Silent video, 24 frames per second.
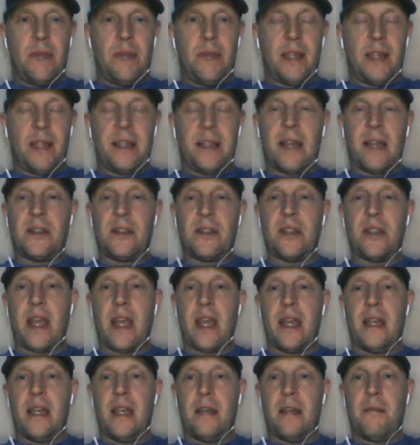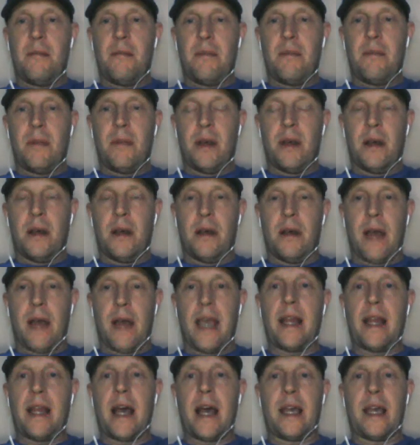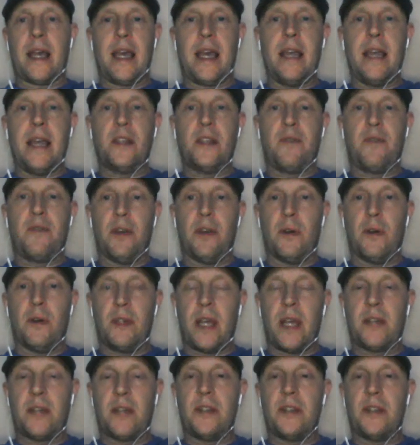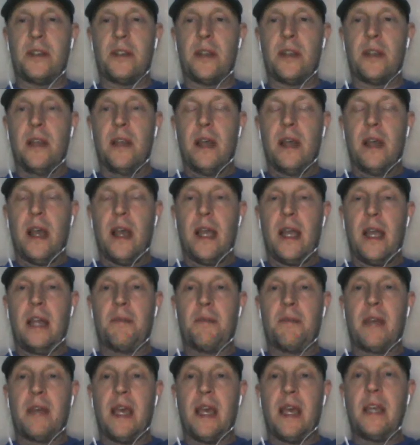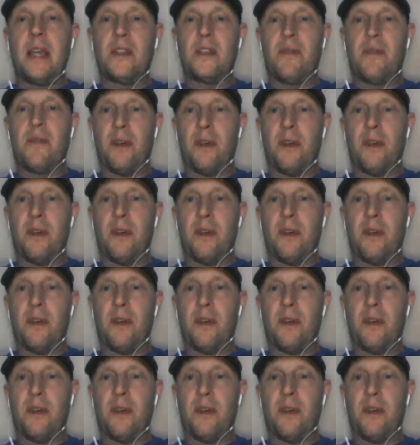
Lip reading: like Texas A&M, A&I Kingsville, or Texas A&M Kingsville.